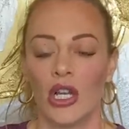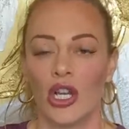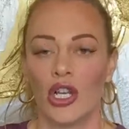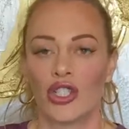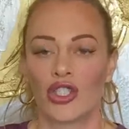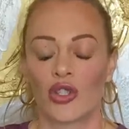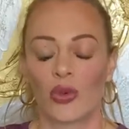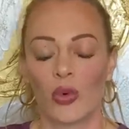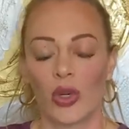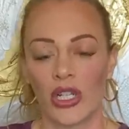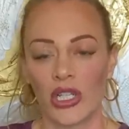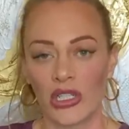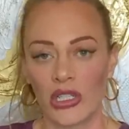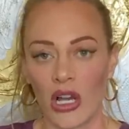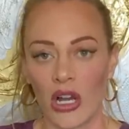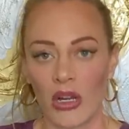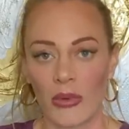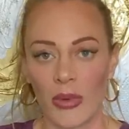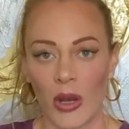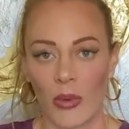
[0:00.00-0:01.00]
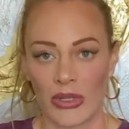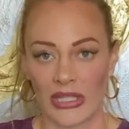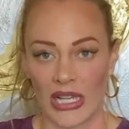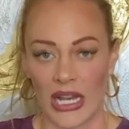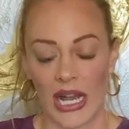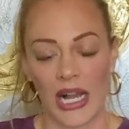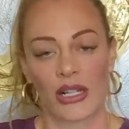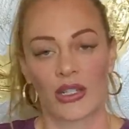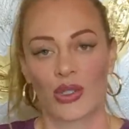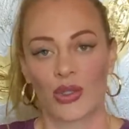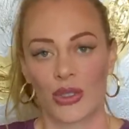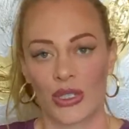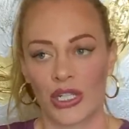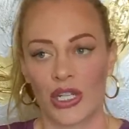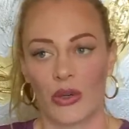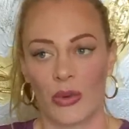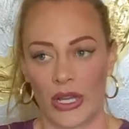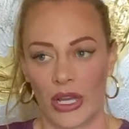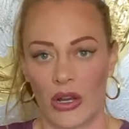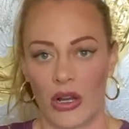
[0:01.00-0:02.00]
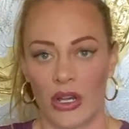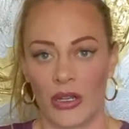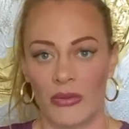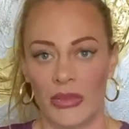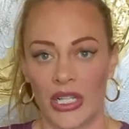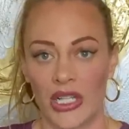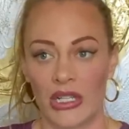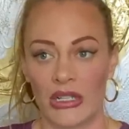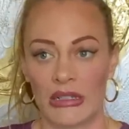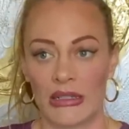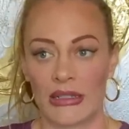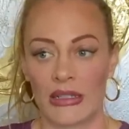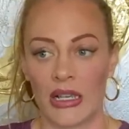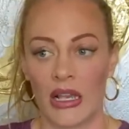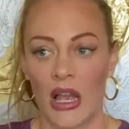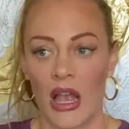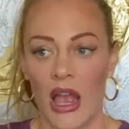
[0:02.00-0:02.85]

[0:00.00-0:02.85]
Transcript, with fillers: So we're going to talk about what's actually going on, because